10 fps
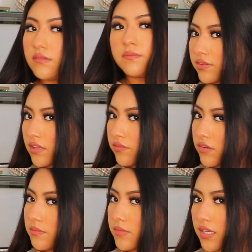I feel like
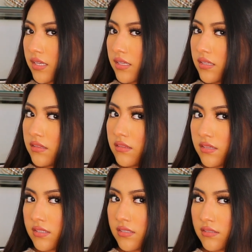for me,
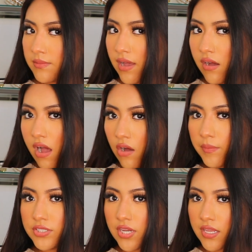this is about how
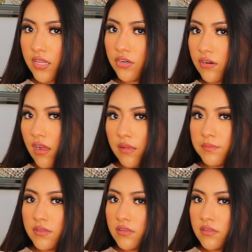much I can grab.